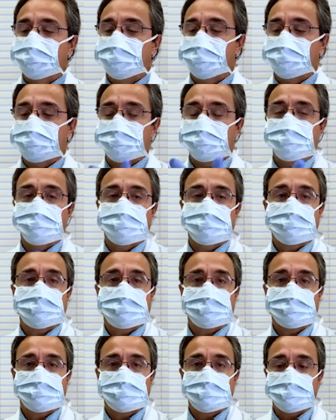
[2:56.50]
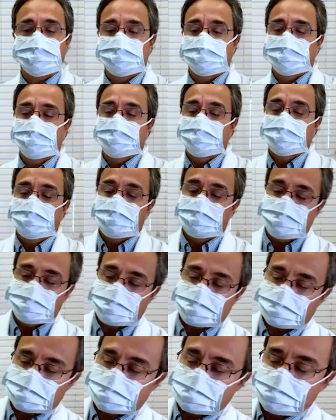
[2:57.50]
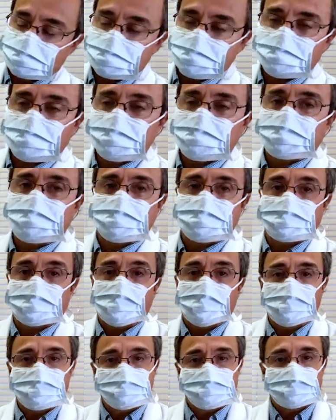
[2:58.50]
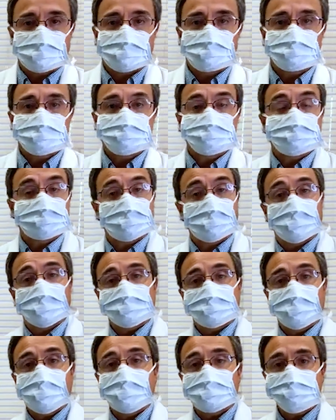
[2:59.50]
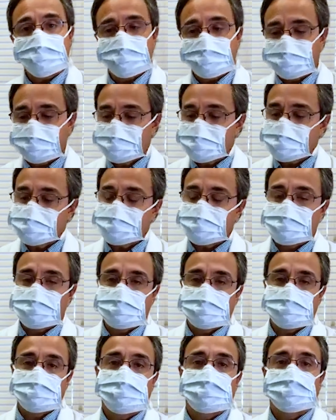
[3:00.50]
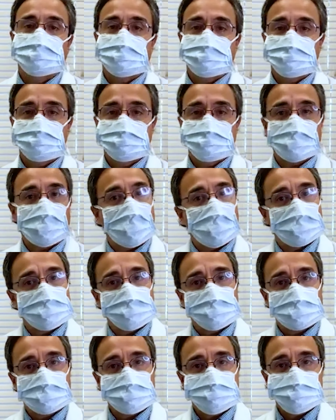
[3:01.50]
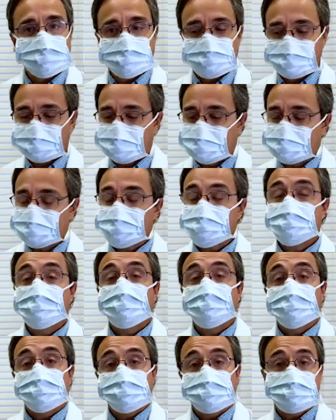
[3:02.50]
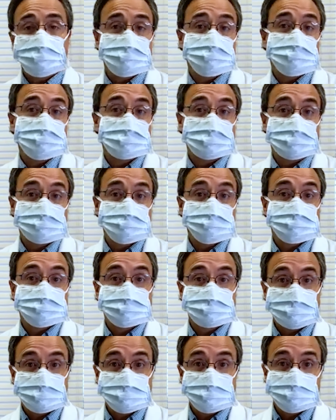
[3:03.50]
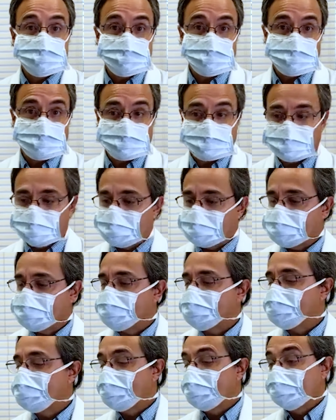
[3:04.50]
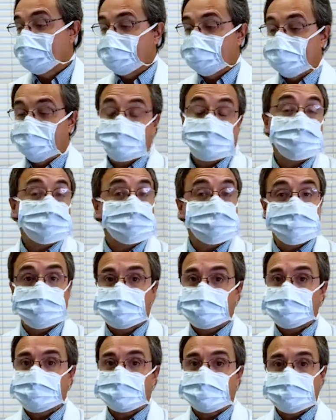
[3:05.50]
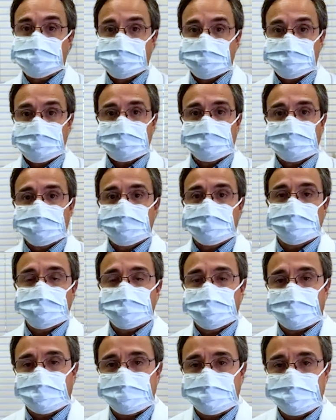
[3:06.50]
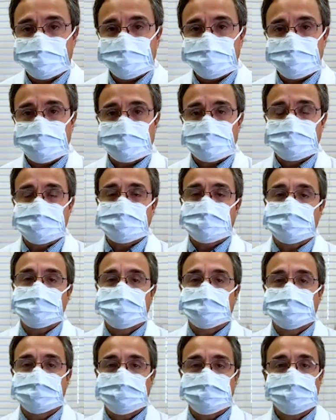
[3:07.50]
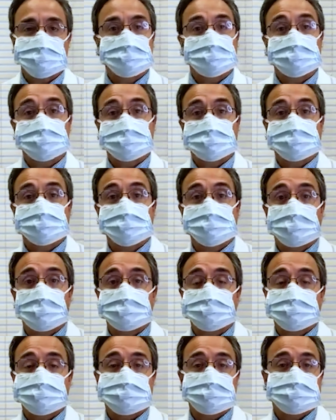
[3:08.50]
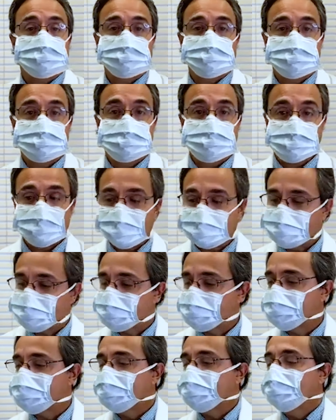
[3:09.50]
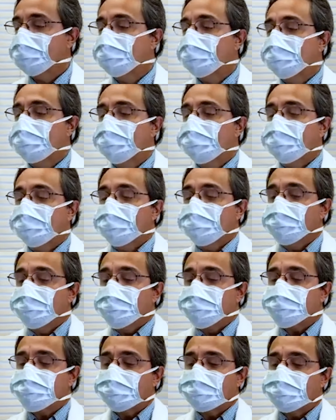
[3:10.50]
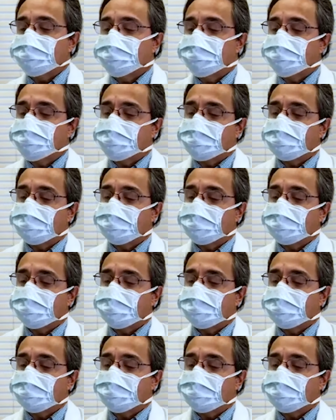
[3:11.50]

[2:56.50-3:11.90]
and move it to the front. We can also do it for eyebrows and eyelashes. We do women's eyebrows as well. We can do men's beards as well. And in rare cases, we've done body hair transplantation where people wanted it on their chest. So